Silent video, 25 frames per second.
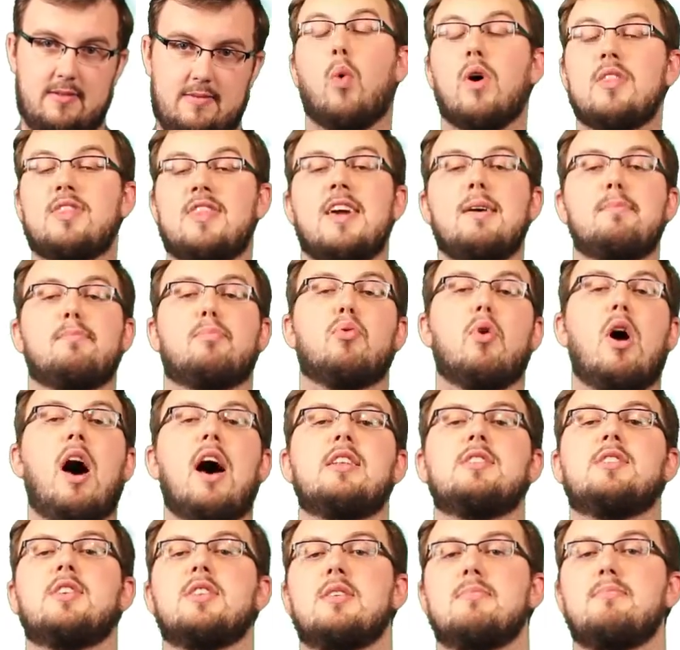What they
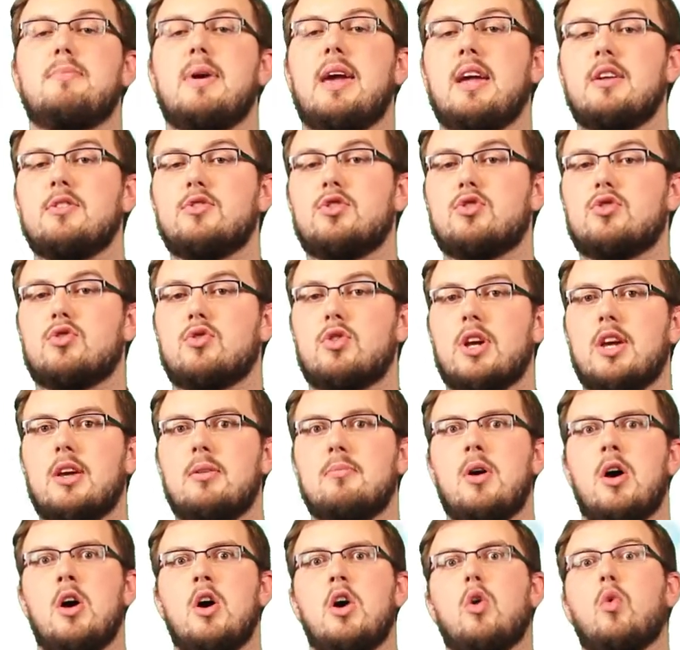brought to the
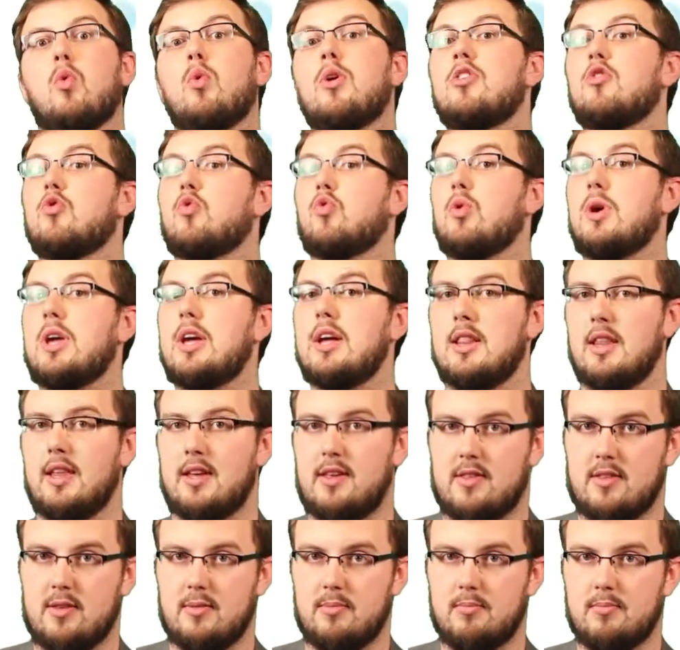mainstream was
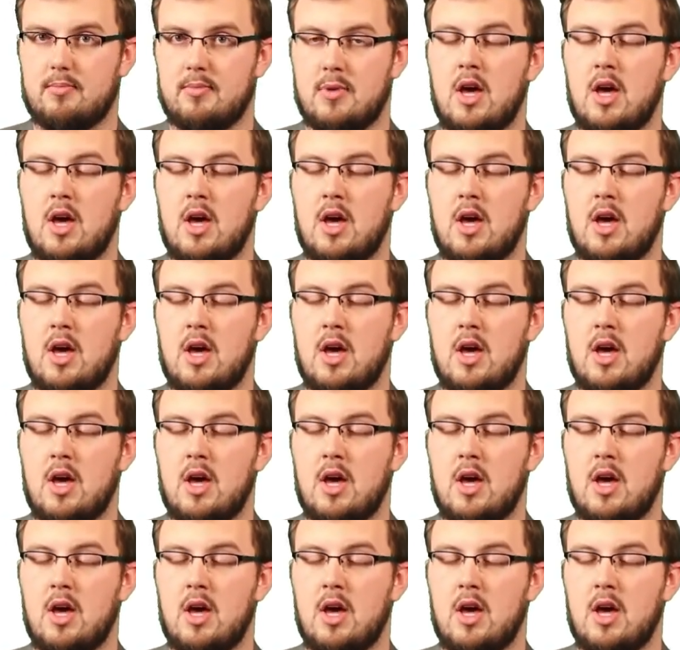realism,